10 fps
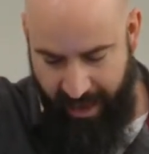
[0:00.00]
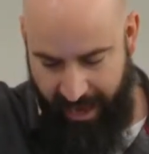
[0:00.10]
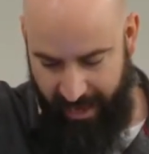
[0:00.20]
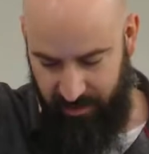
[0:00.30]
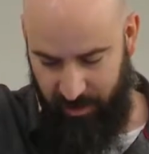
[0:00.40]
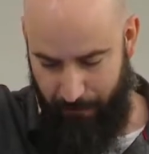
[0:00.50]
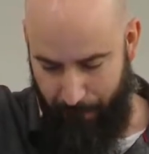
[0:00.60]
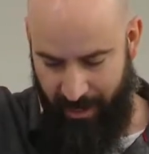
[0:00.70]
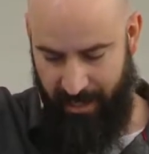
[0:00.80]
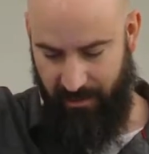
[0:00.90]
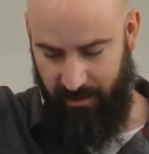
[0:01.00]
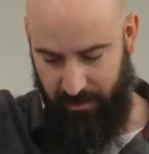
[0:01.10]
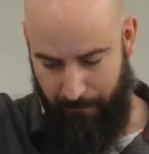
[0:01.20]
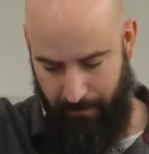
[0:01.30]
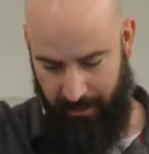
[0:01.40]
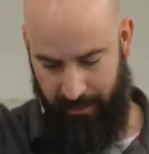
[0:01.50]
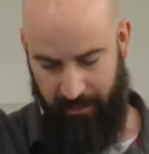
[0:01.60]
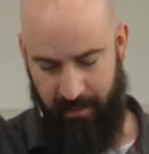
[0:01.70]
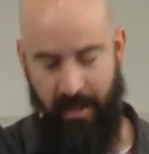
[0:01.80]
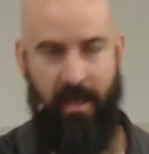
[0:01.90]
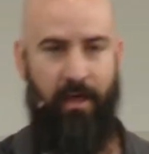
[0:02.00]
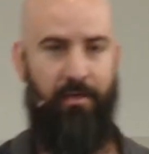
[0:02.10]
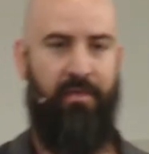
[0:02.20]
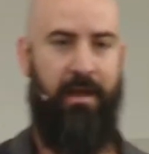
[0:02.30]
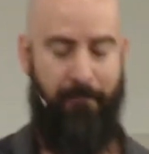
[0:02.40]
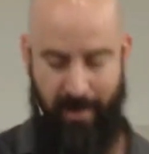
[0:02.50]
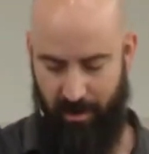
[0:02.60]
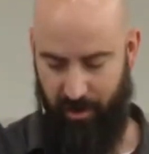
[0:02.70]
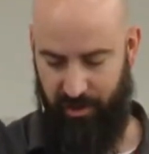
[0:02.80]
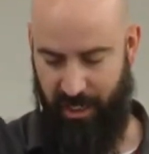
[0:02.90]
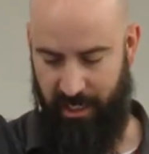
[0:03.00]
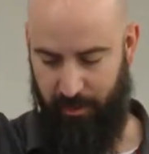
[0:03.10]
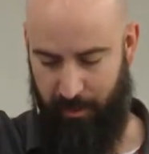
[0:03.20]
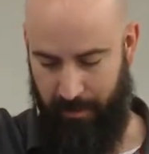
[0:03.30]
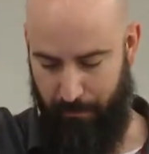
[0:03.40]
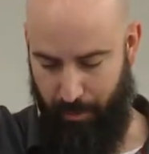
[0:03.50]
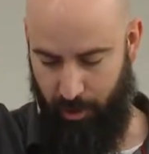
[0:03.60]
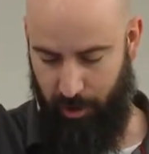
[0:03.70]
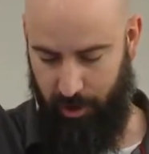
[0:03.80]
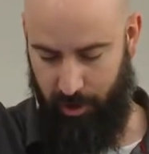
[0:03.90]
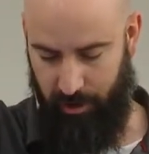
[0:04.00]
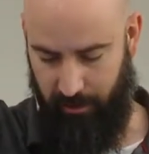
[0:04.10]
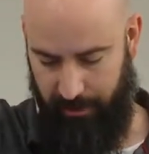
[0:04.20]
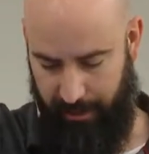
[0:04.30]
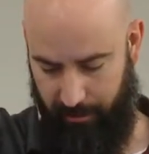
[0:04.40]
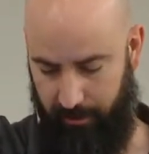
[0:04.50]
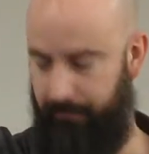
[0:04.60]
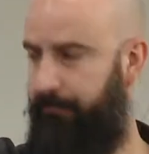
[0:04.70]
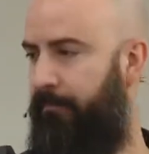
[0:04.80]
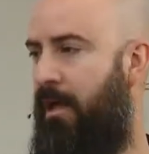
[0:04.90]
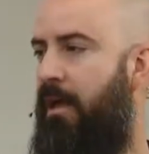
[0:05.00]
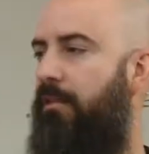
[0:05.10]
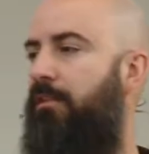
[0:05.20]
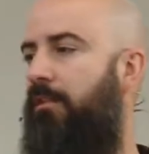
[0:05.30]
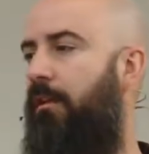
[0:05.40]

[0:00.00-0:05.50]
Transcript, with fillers: has combined to mean that marriage has been pushed later. This,